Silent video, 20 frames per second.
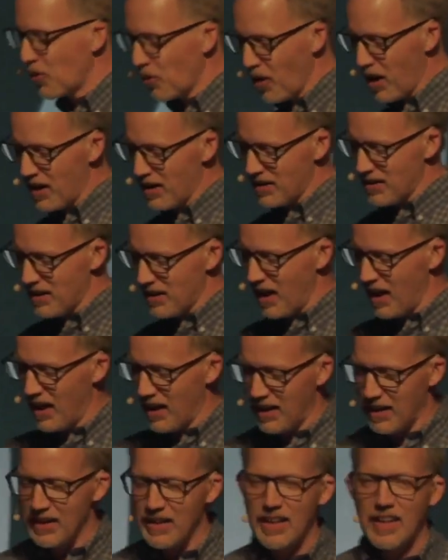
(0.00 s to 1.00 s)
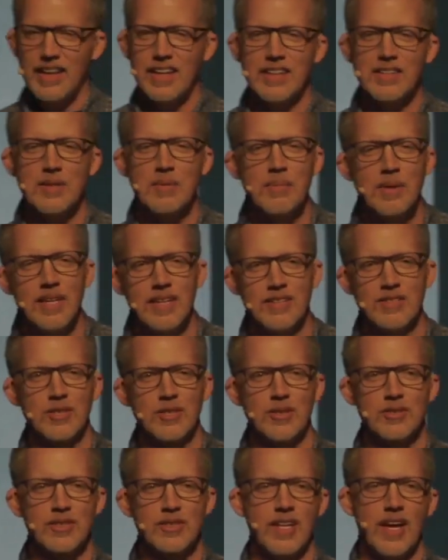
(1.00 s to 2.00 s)
a great day to be at
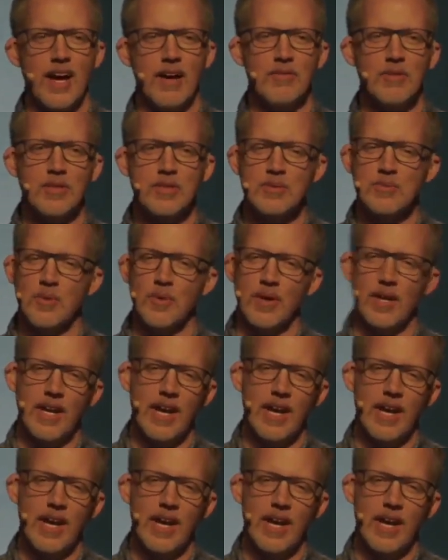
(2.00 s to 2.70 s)
Church Alive this